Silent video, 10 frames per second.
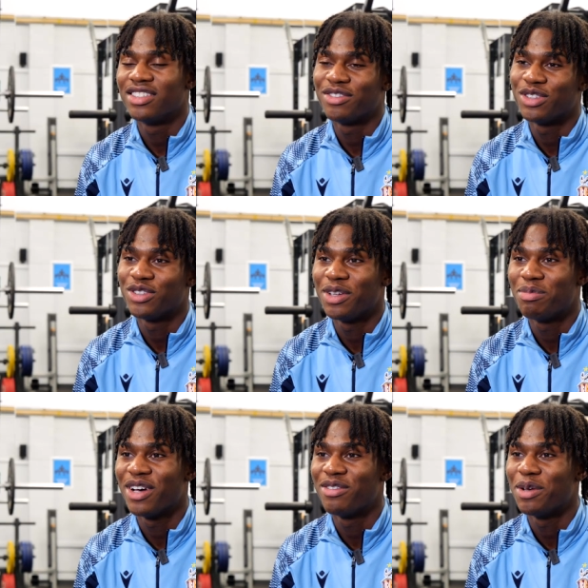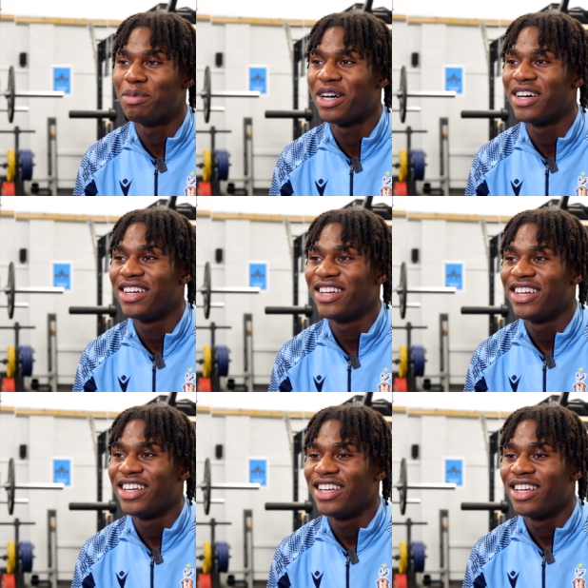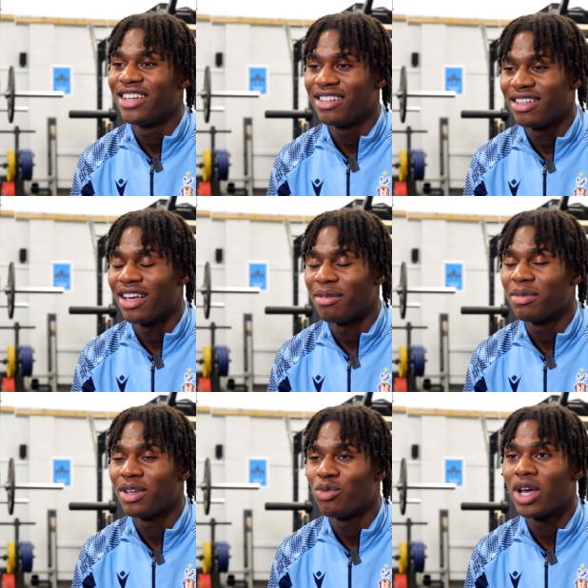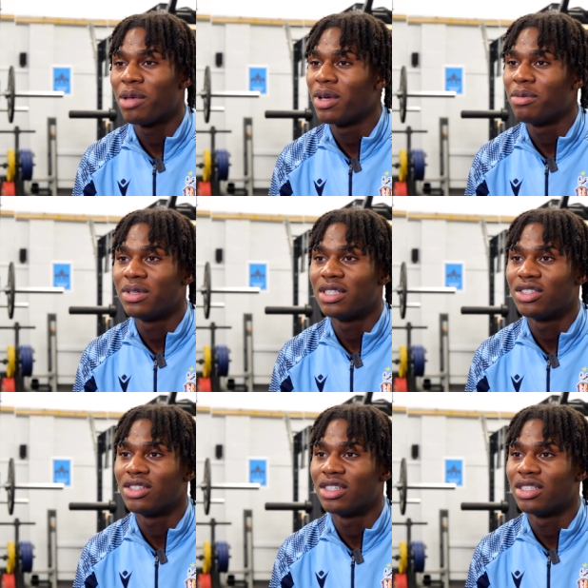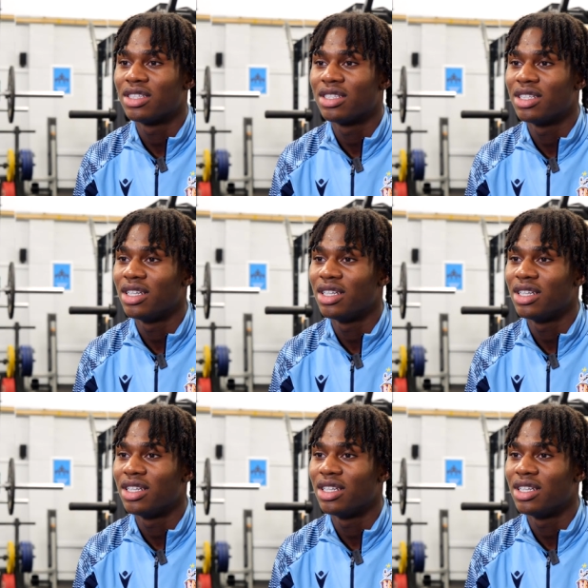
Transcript: nothing's really perfect, but yeah, I'm in a way better position to